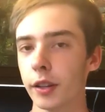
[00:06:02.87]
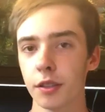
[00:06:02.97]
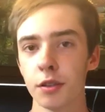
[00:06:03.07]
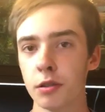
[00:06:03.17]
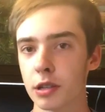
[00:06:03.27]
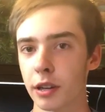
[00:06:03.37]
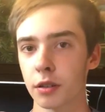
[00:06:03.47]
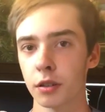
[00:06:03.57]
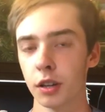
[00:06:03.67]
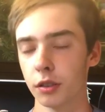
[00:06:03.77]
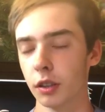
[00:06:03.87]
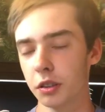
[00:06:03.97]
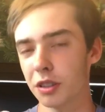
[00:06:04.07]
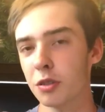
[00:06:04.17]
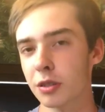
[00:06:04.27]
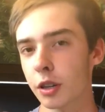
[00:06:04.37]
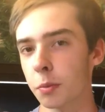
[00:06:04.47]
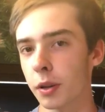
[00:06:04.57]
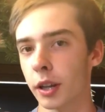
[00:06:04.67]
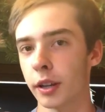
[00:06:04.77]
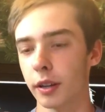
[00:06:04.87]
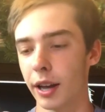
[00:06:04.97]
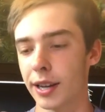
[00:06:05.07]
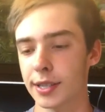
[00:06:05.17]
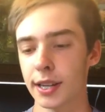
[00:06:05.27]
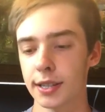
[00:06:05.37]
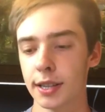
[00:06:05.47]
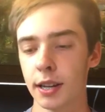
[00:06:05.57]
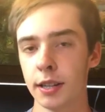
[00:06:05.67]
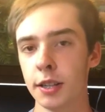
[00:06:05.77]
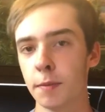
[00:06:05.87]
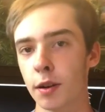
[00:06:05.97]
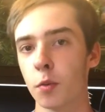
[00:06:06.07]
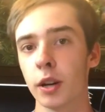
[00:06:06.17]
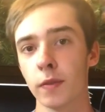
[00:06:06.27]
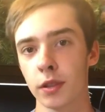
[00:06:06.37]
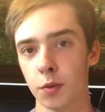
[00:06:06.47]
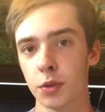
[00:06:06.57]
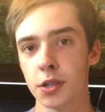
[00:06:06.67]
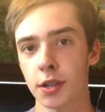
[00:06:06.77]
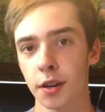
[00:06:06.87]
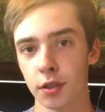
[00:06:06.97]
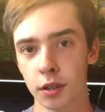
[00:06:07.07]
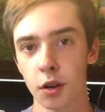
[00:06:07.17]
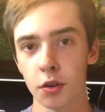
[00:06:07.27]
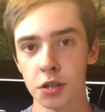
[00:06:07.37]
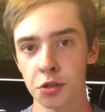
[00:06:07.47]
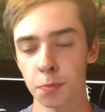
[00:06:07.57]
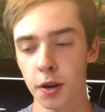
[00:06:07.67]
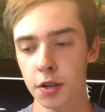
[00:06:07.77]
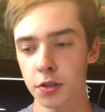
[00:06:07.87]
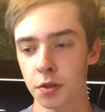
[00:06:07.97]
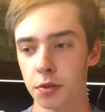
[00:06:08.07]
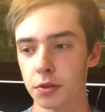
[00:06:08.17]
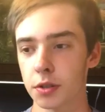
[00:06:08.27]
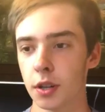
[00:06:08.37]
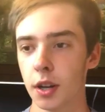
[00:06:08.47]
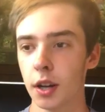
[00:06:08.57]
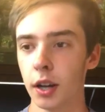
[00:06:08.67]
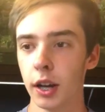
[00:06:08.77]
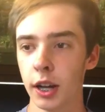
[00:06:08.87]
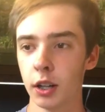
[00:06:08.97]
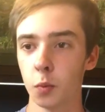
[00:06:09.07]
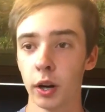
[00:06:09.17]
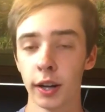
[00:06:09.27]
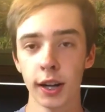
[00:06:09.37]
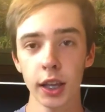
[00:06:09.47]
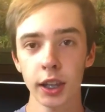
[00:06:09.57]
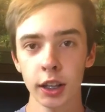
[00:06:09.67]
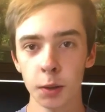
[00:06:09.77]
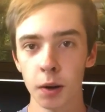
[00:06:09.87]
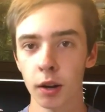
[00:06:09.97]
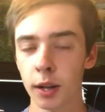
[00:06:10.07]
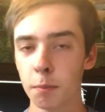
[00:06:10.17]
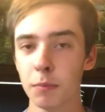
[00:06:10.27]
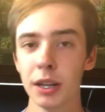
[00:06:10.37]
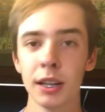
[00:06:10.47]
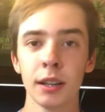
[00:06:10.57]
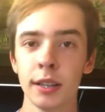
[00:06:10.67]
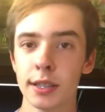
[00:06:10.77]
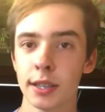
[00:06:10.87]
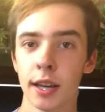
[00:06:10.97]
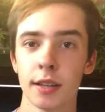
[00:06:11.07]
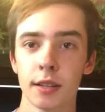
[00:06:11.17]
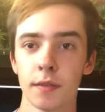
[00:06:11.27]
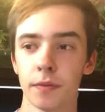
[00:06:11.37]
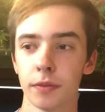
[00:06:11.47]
like the newsletter, not not the newsletter, but like I get sent an email whenever they restock the adult eastern box turtles, and when I got that email, I immediately set